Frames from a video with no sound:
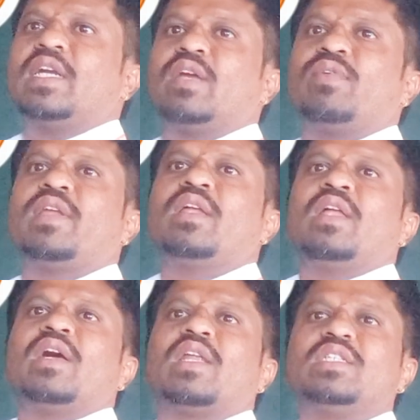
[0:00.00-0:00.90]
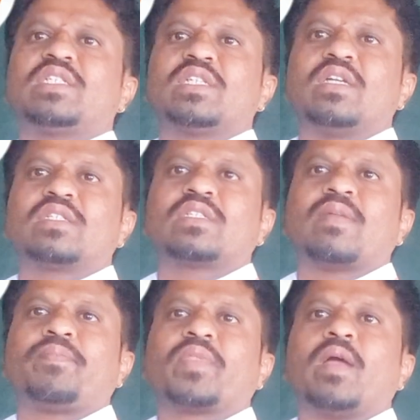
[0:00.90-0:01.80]
and every registers,
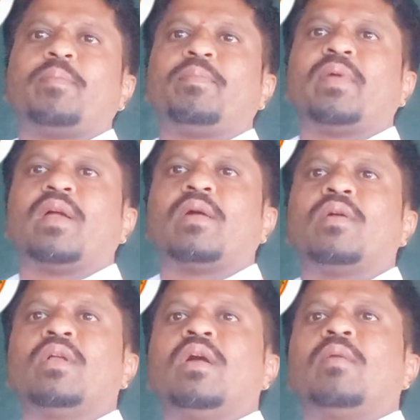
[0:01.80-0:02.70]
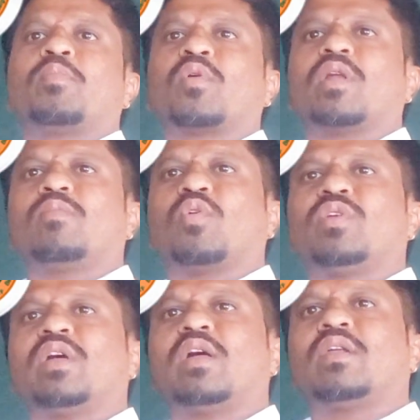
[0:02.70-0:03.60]
program
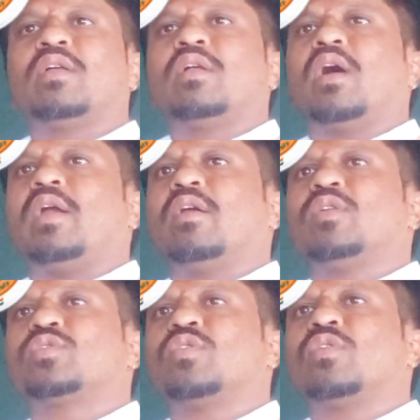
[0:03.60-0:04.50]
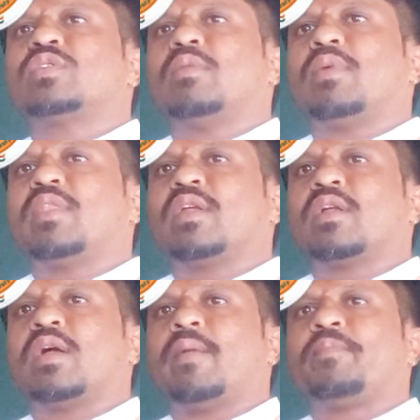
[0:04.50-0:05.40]
counter, and also some other
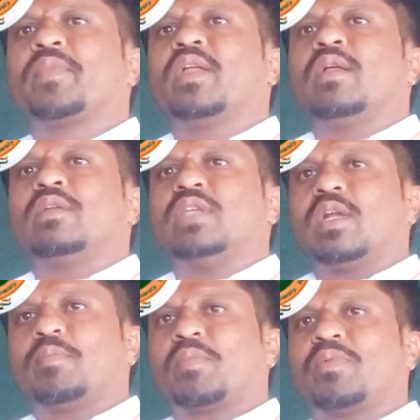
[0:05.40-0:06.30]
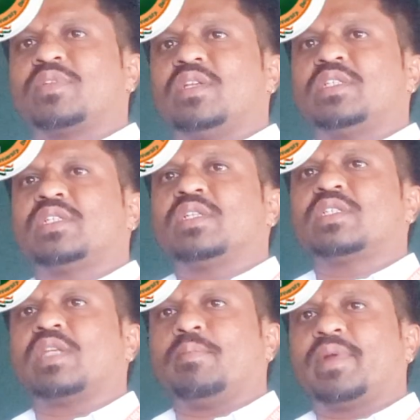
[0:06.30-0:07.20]
general purpose registers,
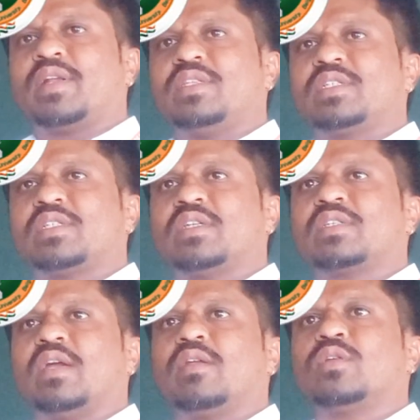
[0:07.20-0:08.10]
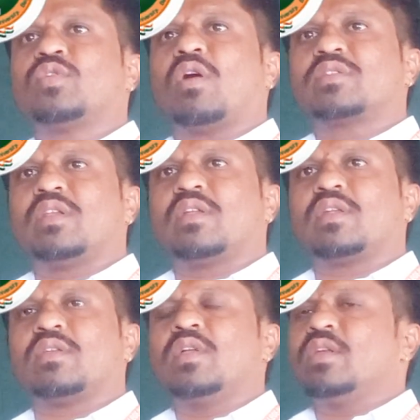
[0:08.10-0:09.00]
temporal registers, and also
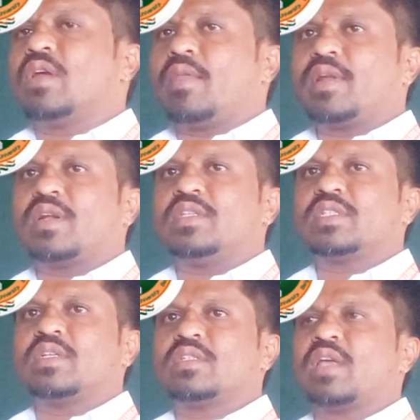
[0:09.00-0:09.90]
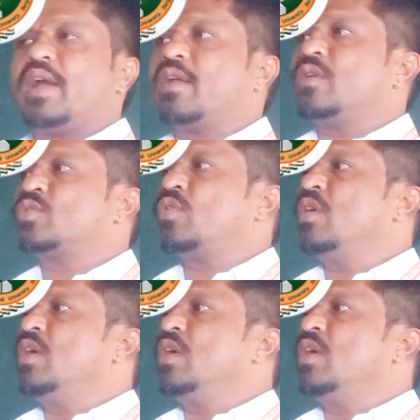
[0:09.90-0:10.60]
auxiliary other registers, and also